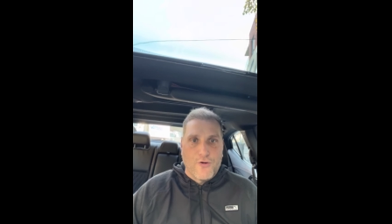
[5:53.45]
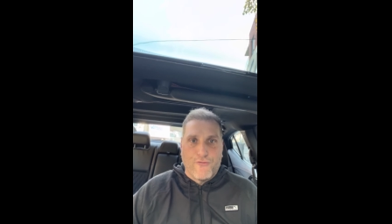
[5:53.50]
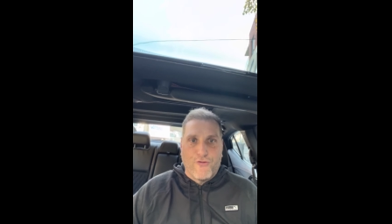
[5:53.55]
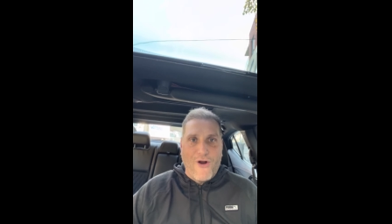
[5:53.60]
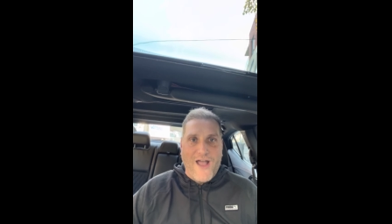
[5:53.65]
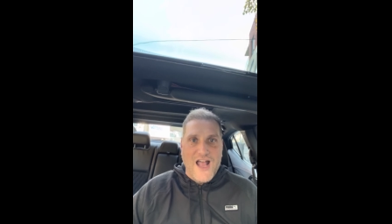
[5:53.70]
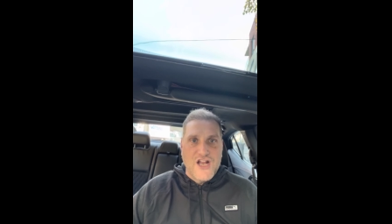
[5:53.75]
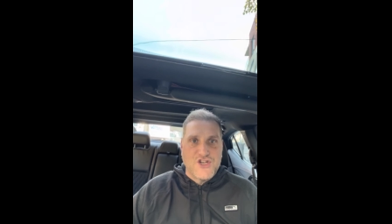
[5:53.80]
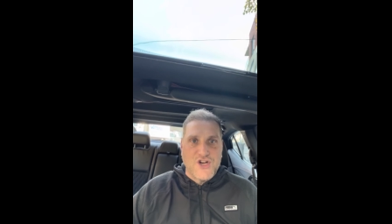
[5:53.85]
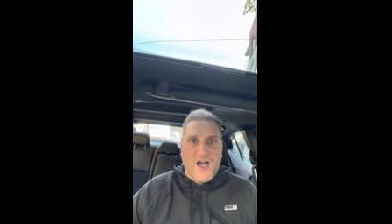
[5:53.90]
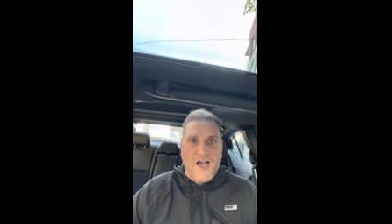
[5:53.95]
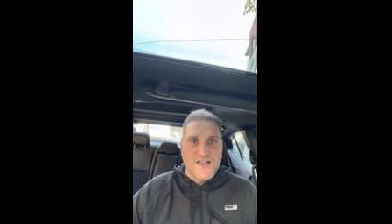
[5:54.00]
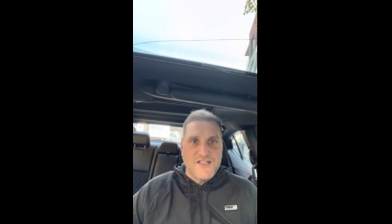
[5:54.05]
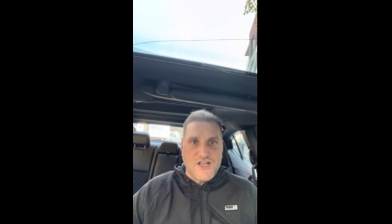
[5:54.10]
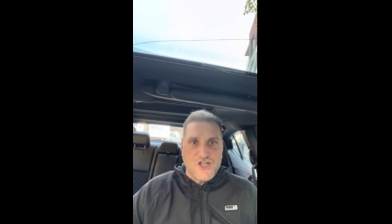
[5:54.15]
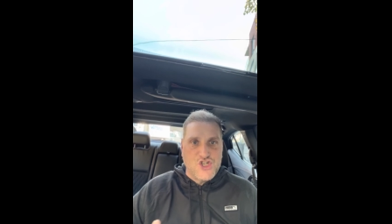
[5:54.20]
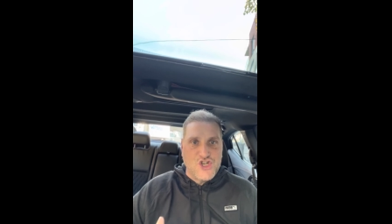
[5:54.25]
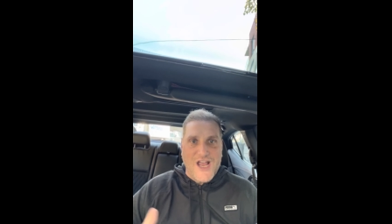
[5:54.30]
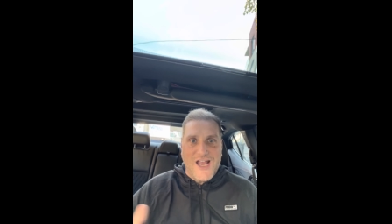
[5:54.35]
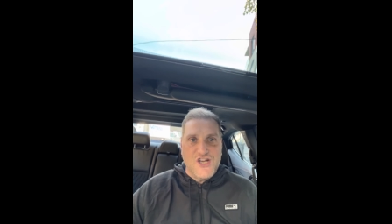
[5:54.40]
franchise
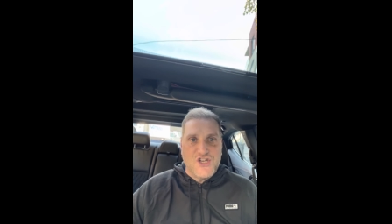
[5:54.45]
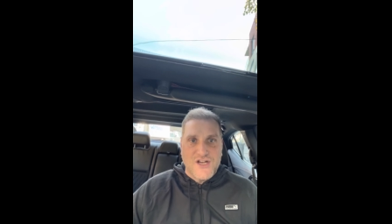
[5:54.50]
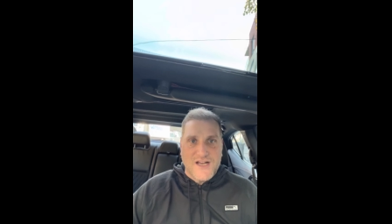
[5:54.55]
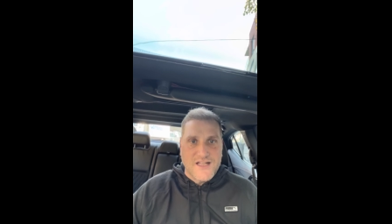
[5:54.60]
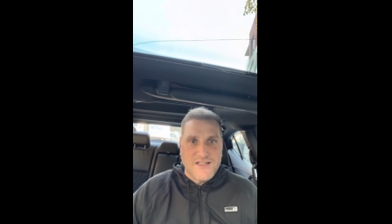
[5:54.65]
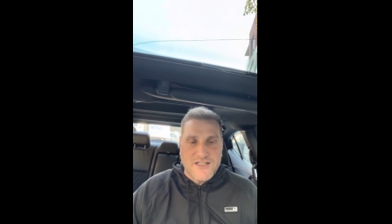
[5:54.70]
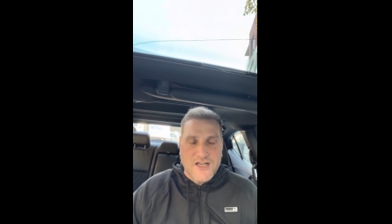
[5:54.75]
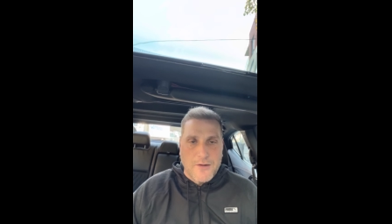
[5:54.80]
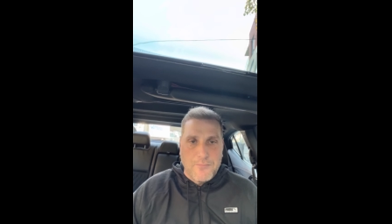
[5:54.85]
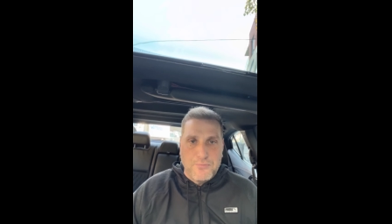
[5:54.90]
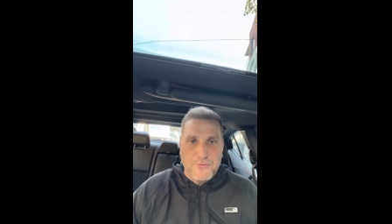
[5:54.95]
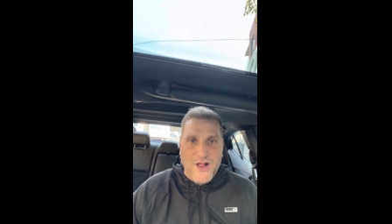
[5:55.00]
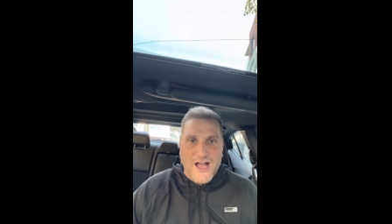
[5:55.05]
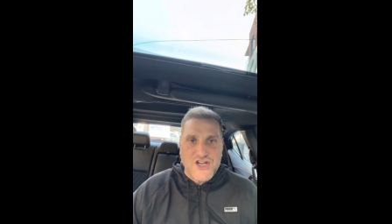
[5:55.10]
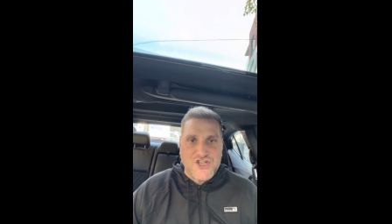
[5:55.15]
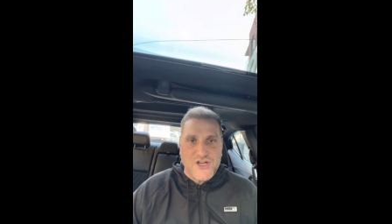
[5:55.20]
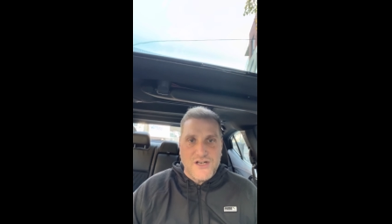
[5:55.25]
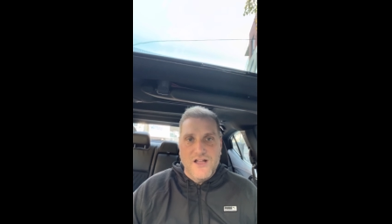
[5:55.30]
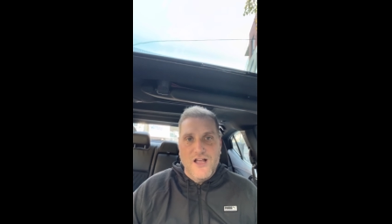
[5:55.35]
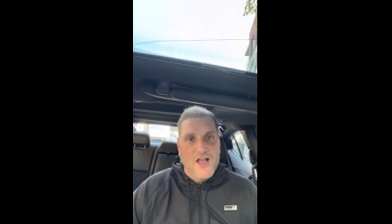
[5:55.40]
and changing its
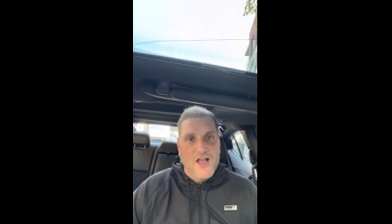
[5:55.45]
complexion.